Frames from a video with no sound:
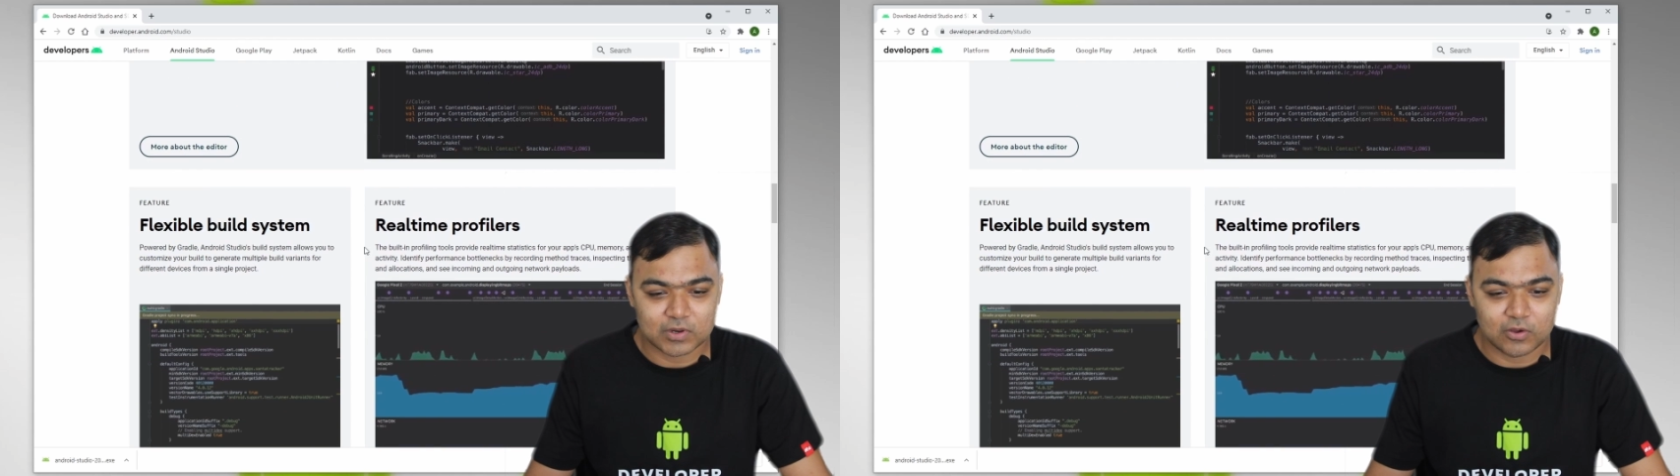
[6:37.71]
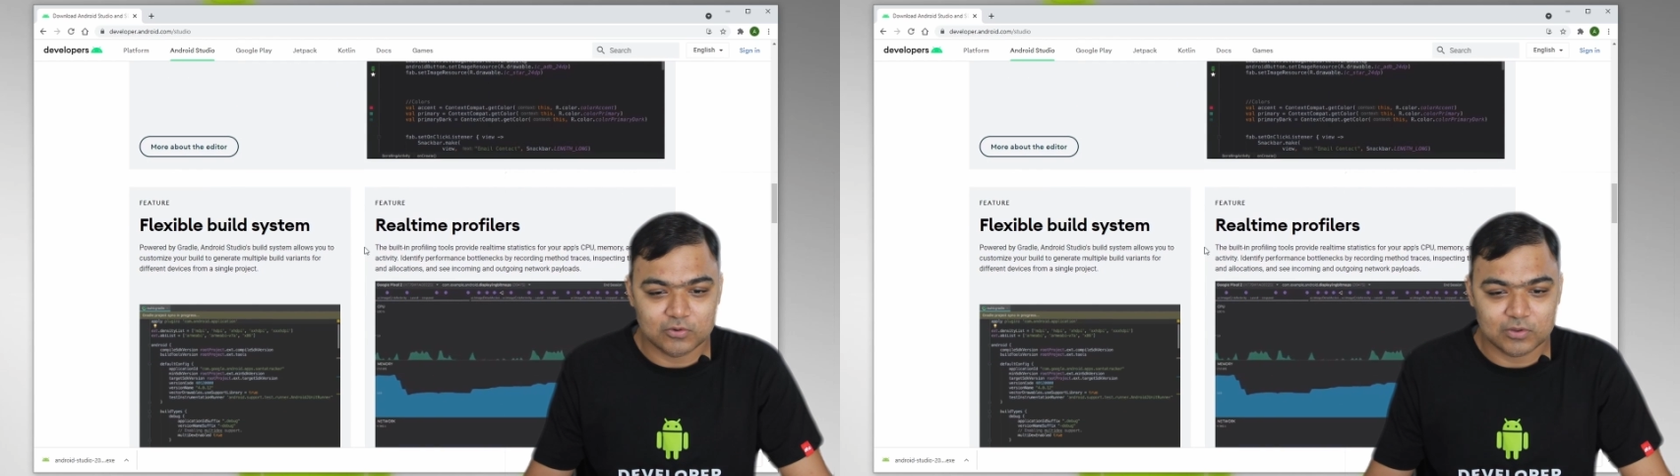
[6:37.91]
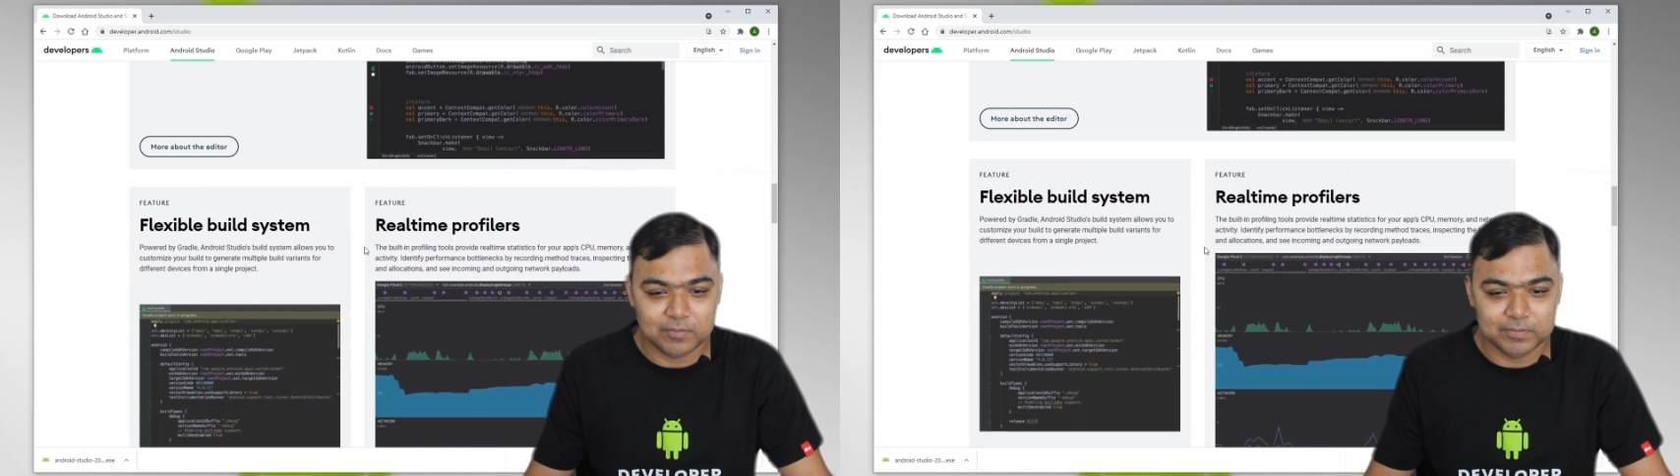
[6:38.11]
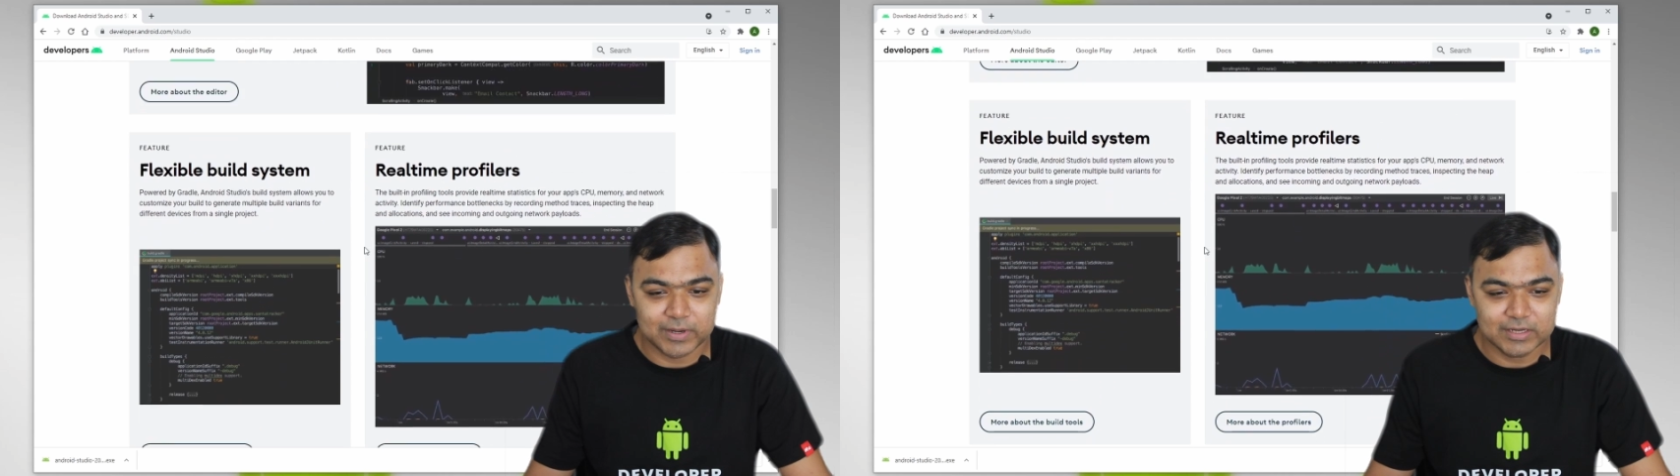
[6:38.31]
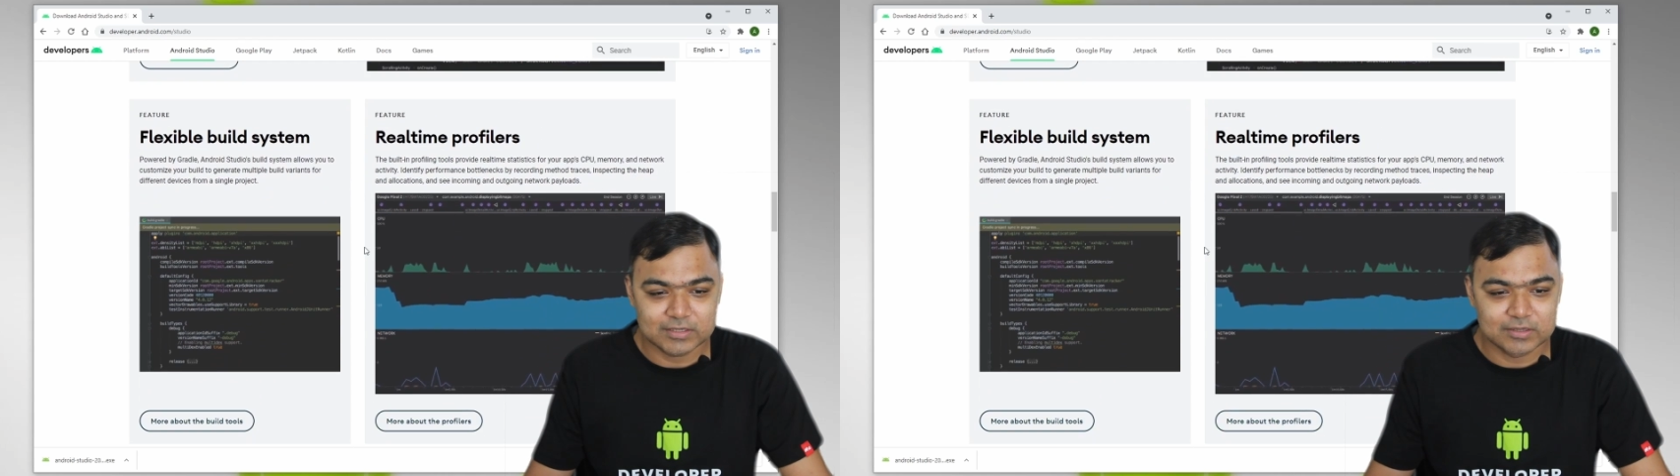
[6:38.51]

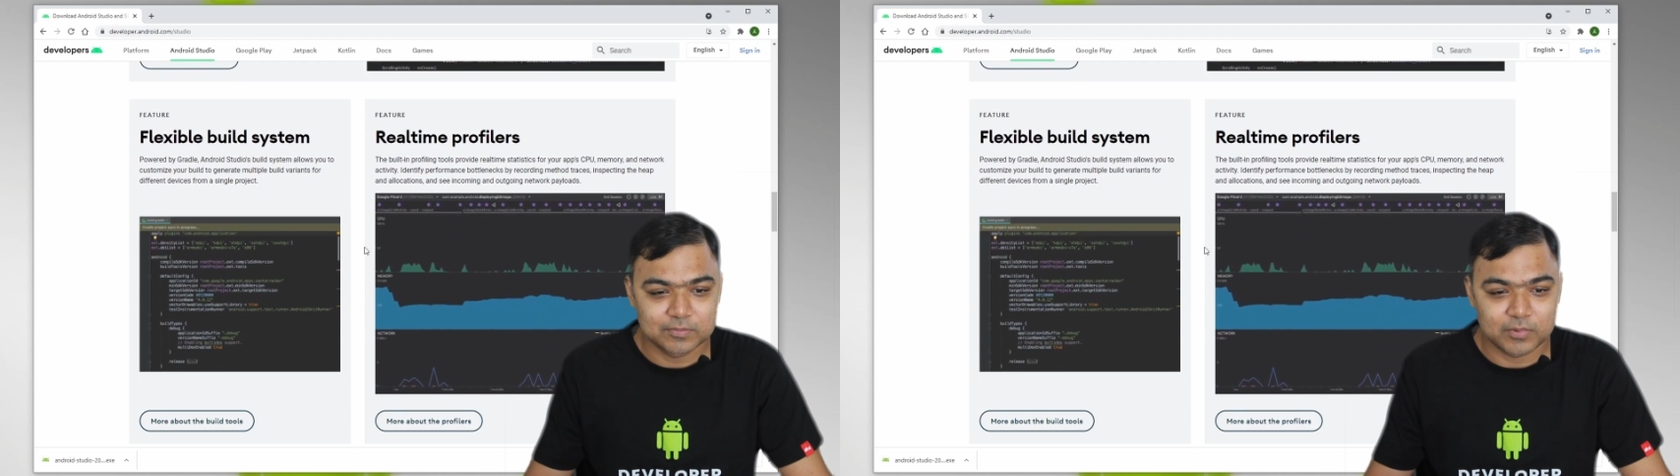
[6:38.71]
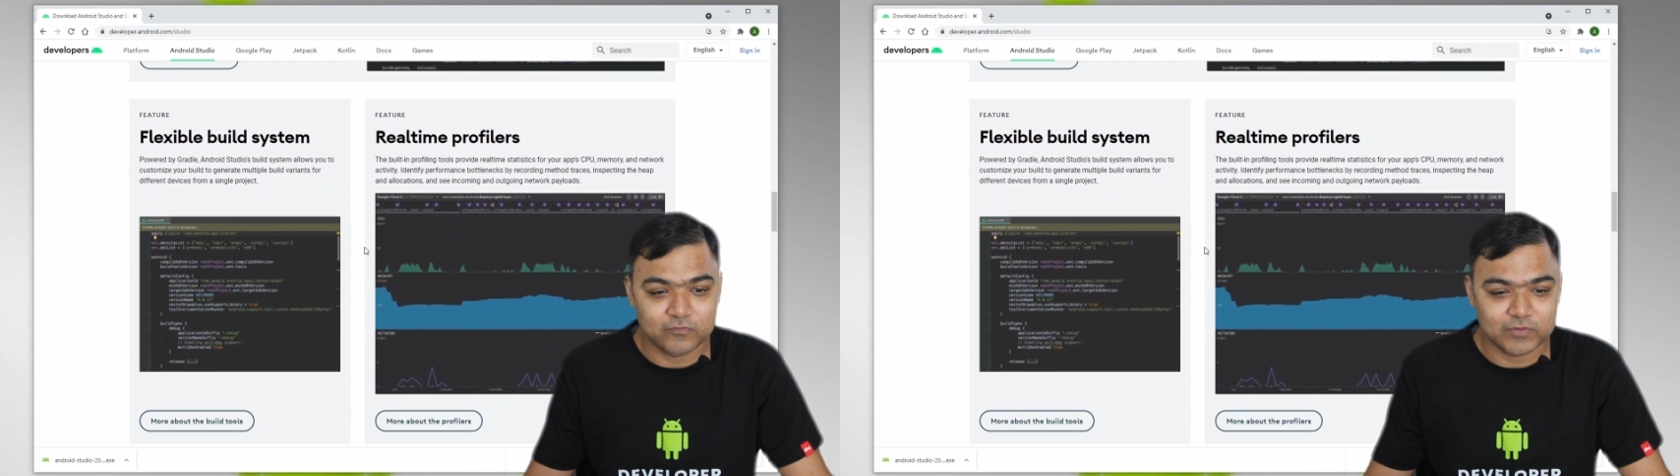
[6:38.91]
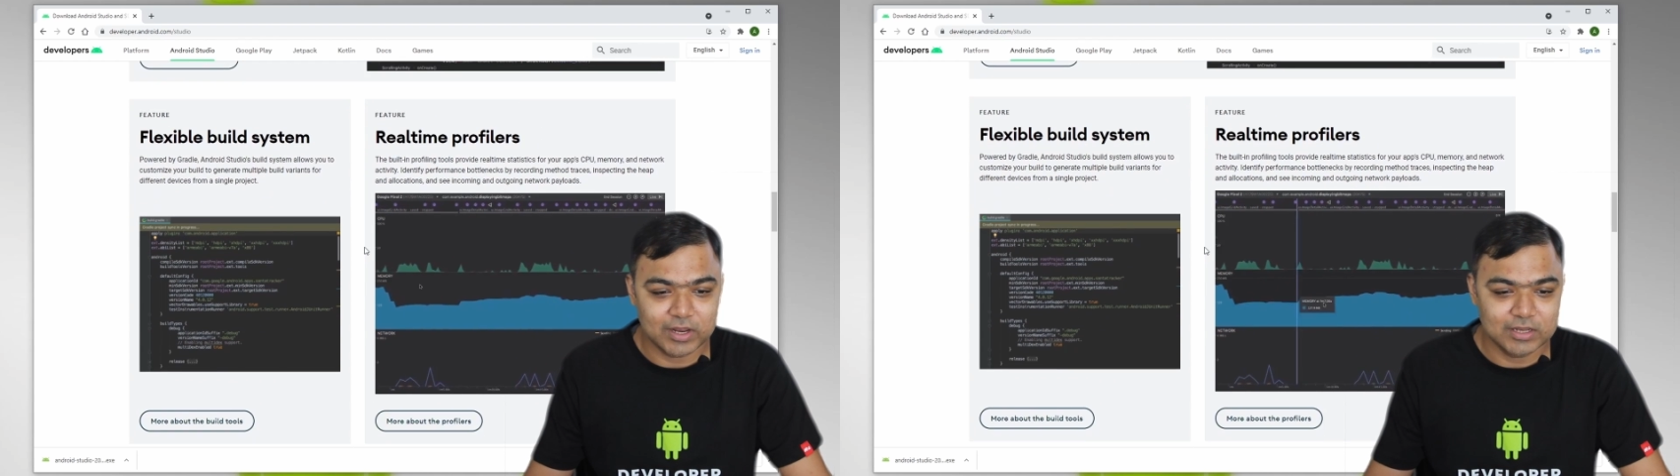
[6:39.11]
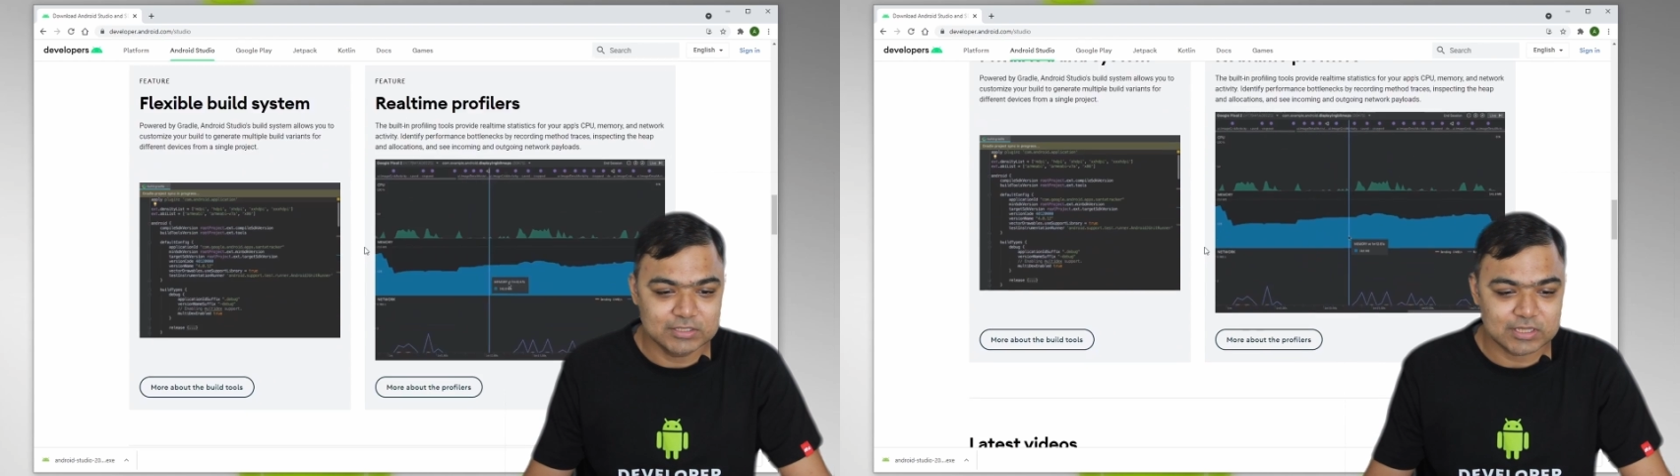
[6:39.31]
autocomplete, profilers,